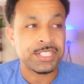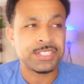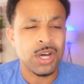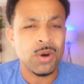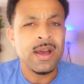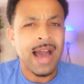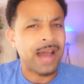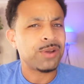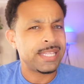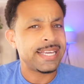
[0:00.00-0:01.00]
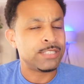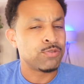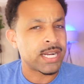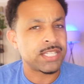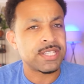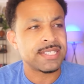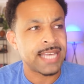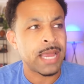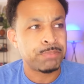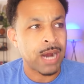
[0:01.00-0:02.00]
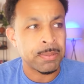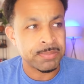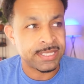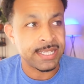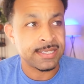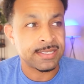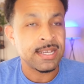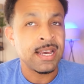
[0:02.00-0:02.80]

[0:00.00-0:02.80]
And so I don't think he's run into the same problem since.